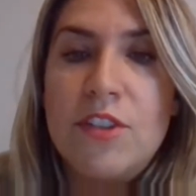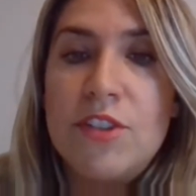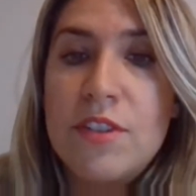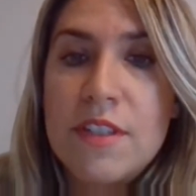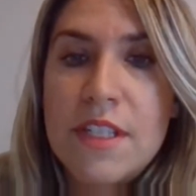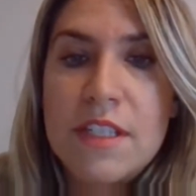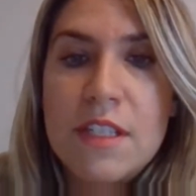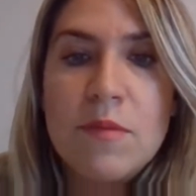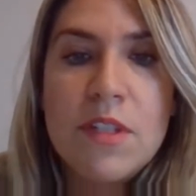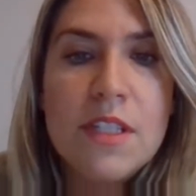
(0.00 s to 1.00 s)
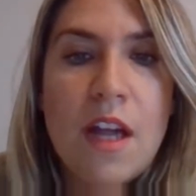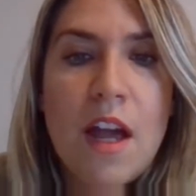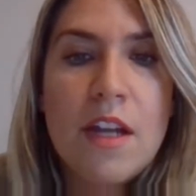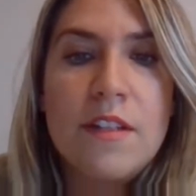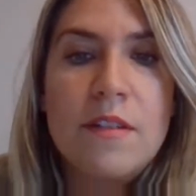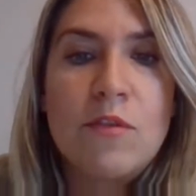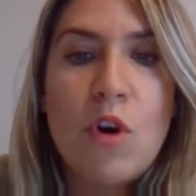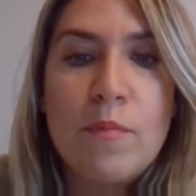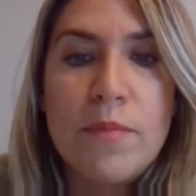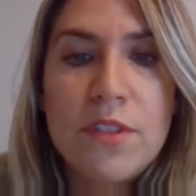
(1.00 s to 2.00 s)
digital system design,
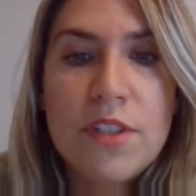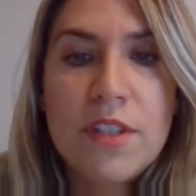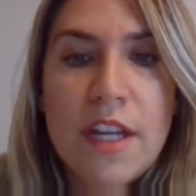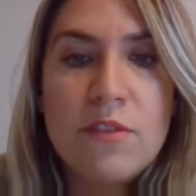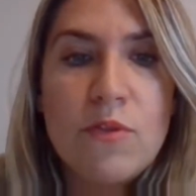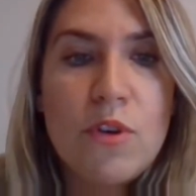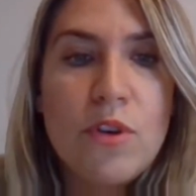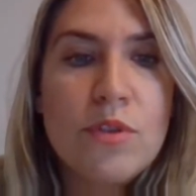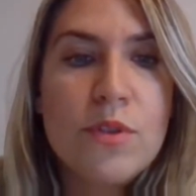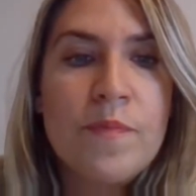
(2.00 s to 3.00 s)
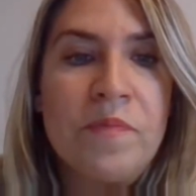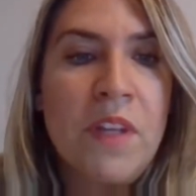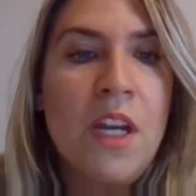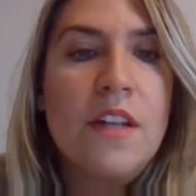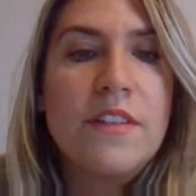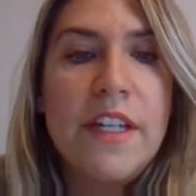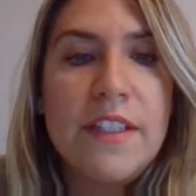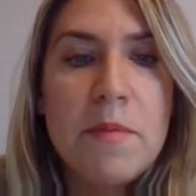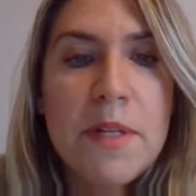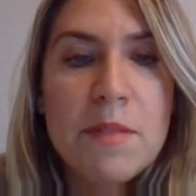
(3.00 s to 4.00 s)
computer networks,
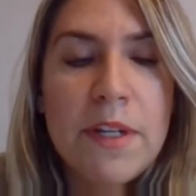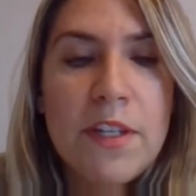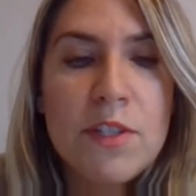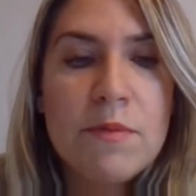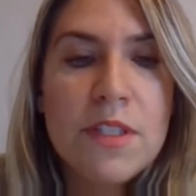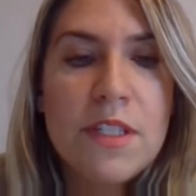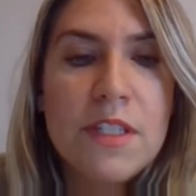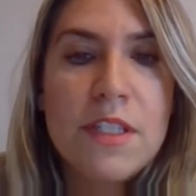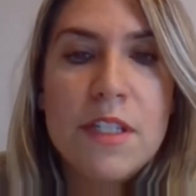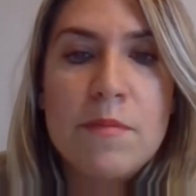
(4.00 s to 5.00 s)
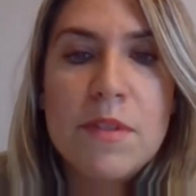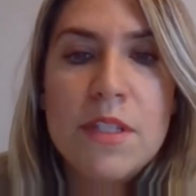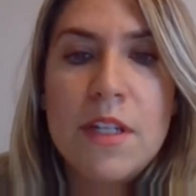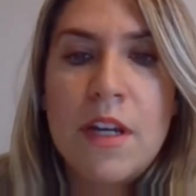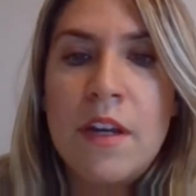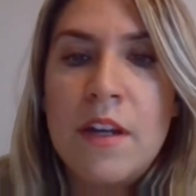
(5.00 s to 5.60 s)
database management systems,